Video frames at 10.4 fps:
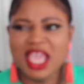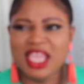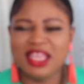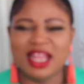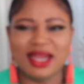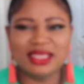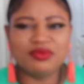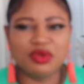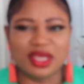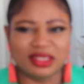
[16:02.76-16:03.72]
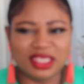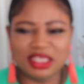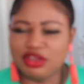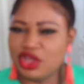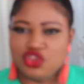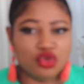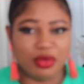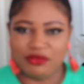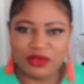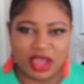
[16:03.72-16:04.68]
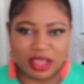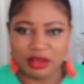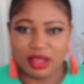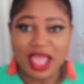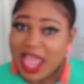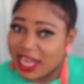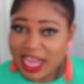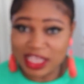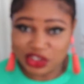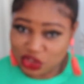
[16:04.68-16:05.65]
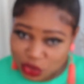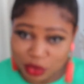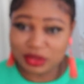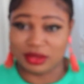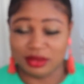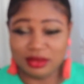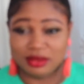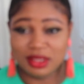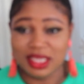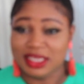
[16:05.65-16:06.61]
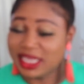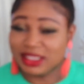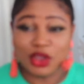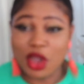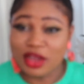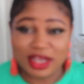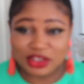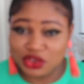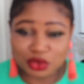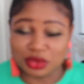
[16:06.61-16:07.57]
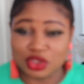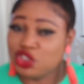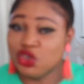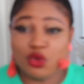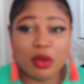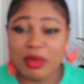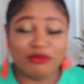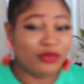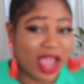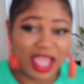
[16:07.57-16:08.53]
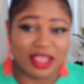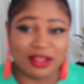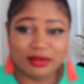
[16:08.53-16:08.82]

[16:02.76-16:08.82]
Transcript: In our last video, I said, girl, you'll be fine. And that's true. That's the honest truth. You will be fine.